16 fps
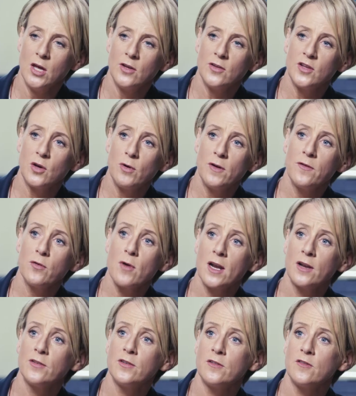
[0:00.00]
So if a
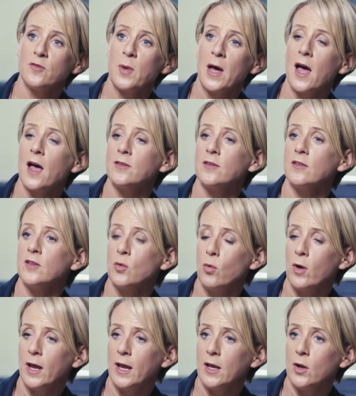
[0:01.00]
relative passes
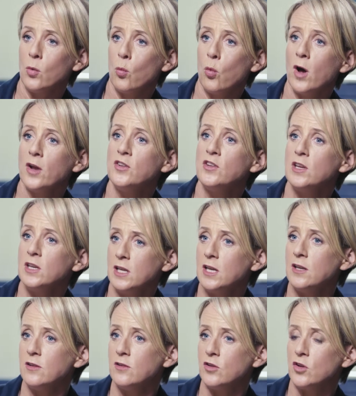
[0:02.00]
away, what do you
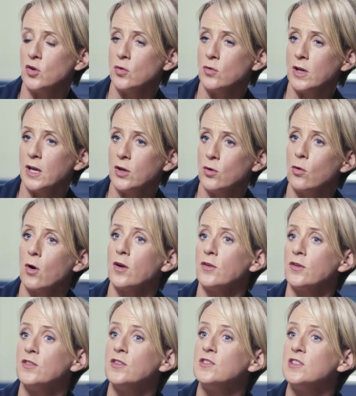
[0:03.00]
need to do in order
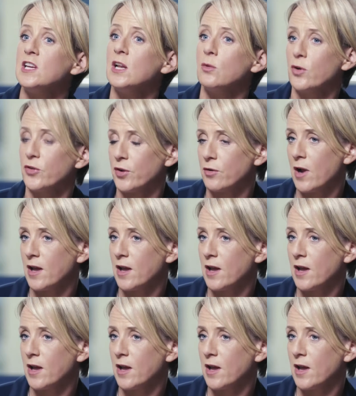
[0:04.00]
to deal with their